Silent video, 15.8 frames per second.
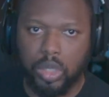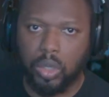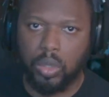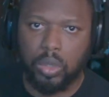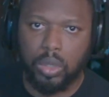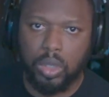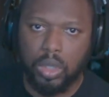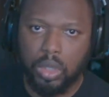
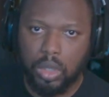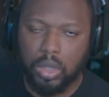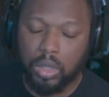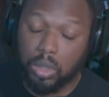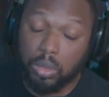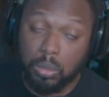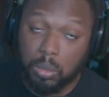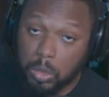So
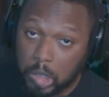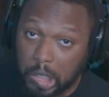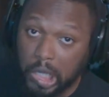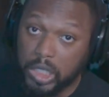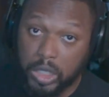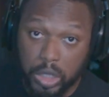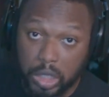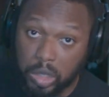
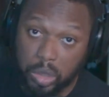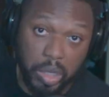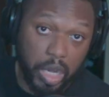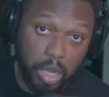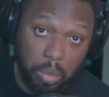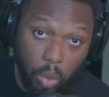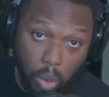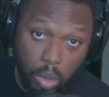essentially, you're
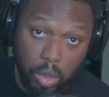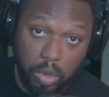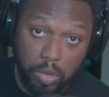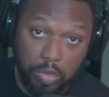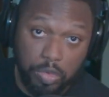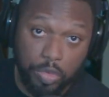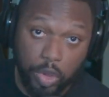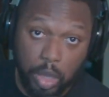getting
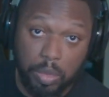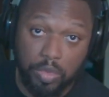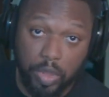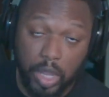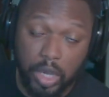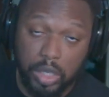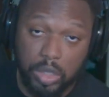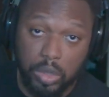more
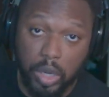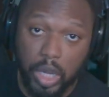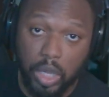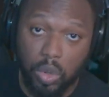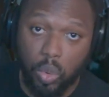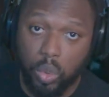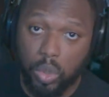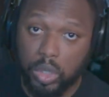frame advantage,
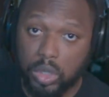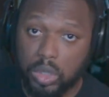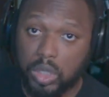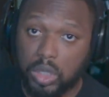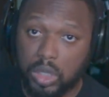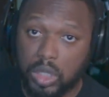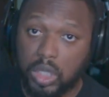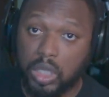right? Or
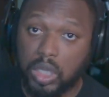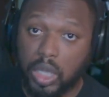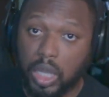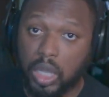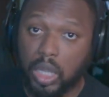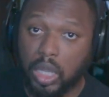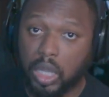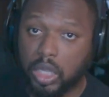you just need,
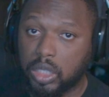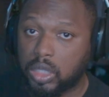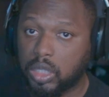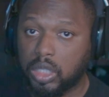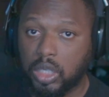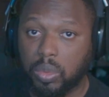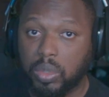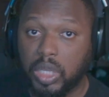
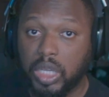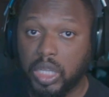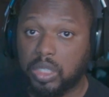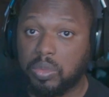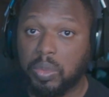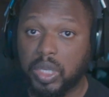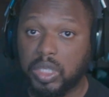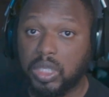you don't
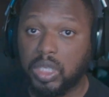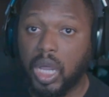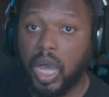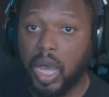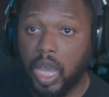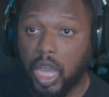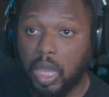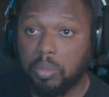need as much
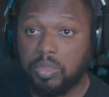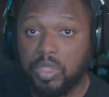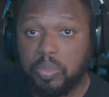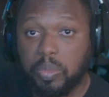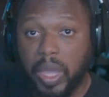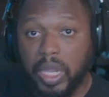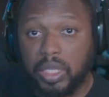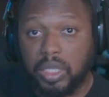time
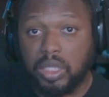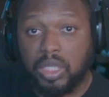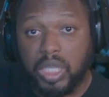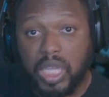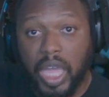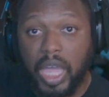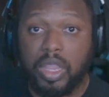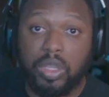spent
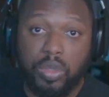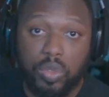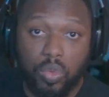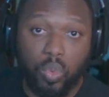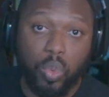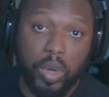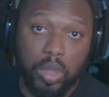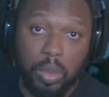to get
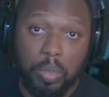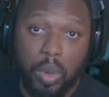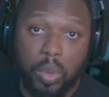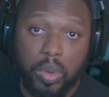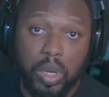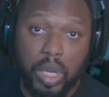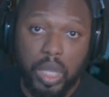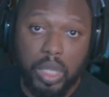to where the
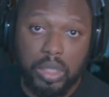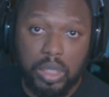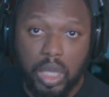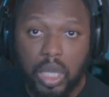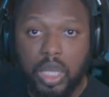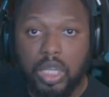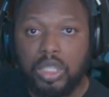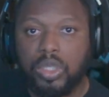opponent
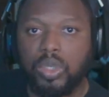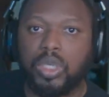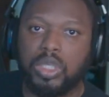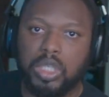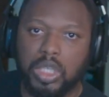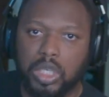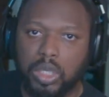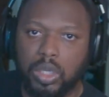is to
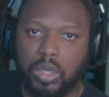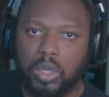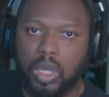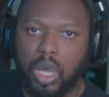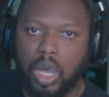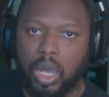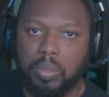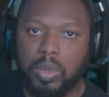continue
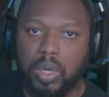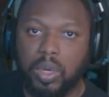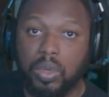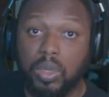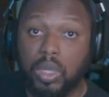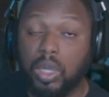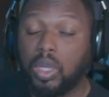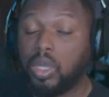your combo.
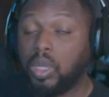